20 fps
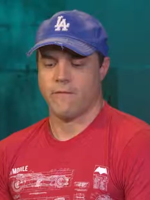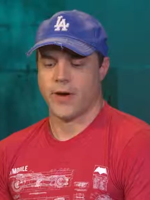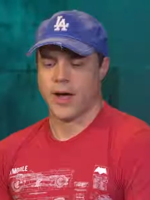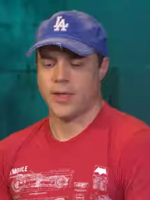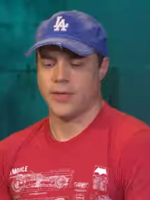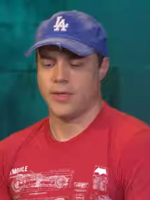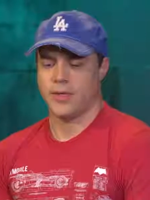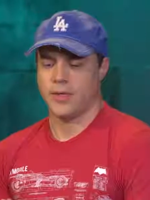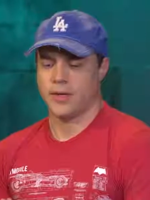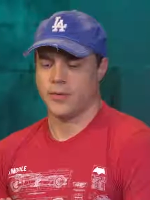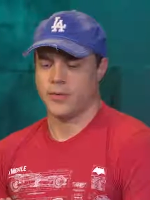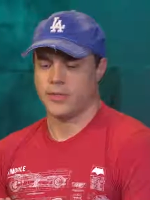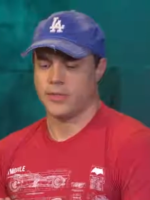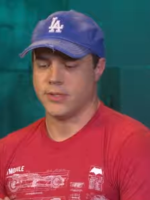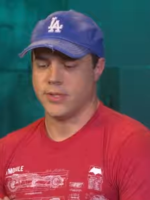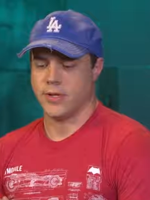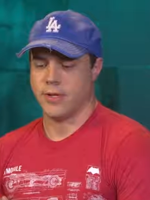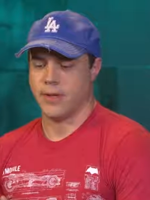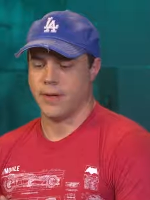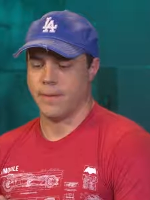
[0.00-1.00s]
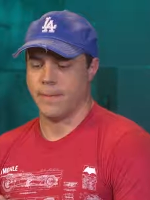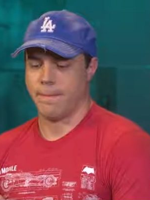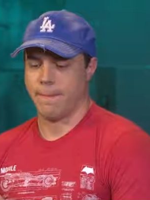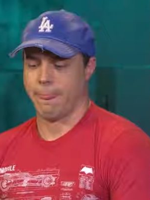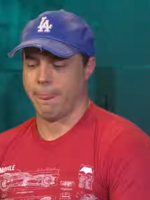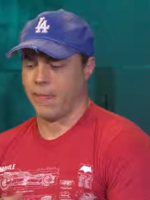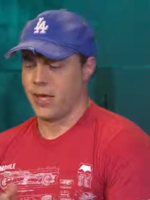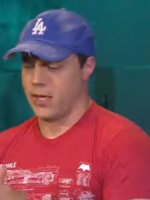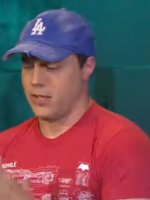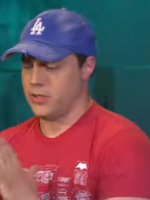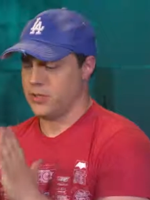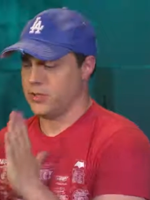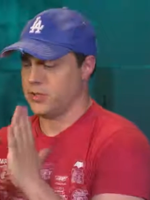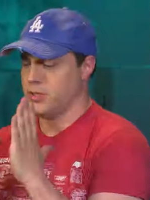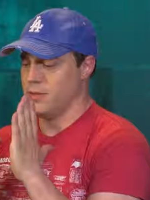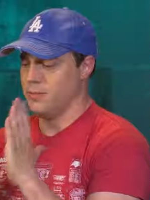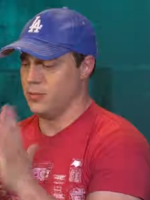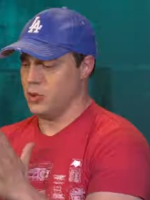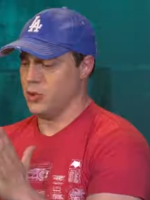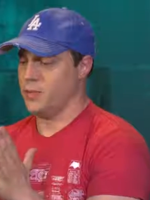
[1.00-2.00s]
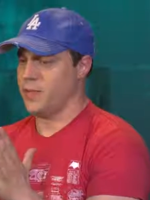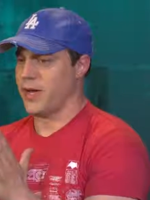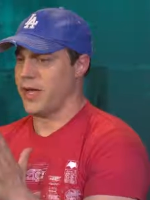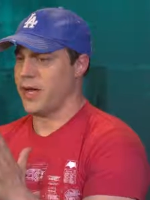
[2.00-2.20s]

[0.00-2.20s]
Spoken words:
Finally, there was just a blue